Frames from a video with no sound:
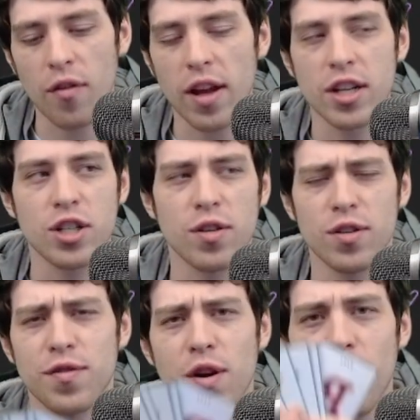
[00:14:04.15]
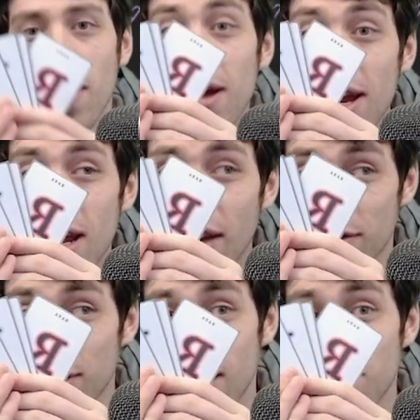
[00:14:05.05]
I didn't show those very well. If
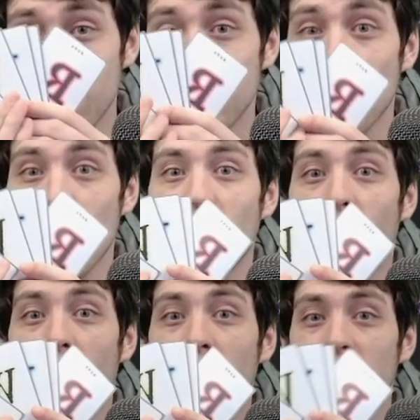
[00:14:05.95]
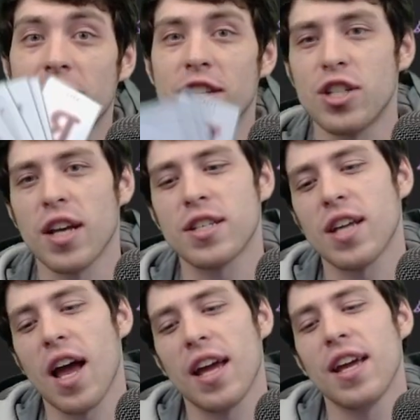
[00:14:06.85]
you're going to be storming off in
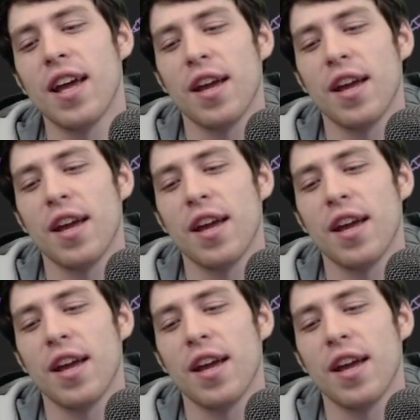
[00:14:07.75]
Jeskai,